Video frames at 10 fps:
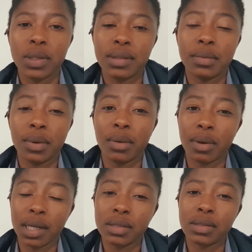people go
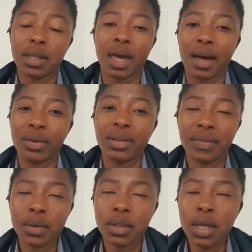into the health
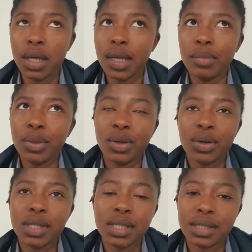field,
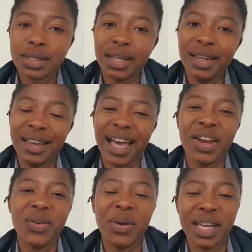because I
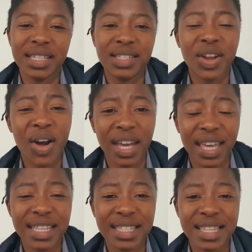know, as dark
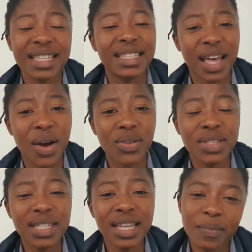as this
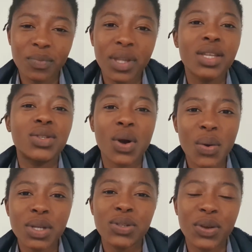sounds, there's
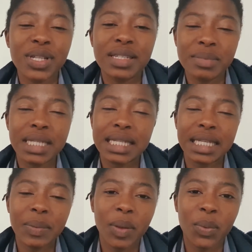always going to be
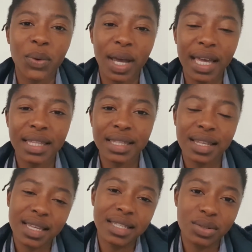sick people, and
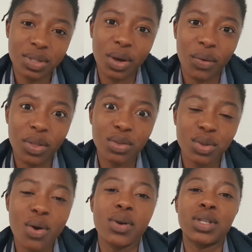as a result, there's
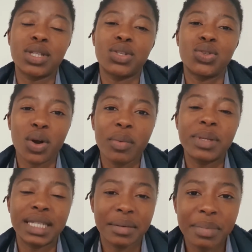always job
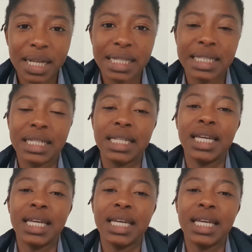stability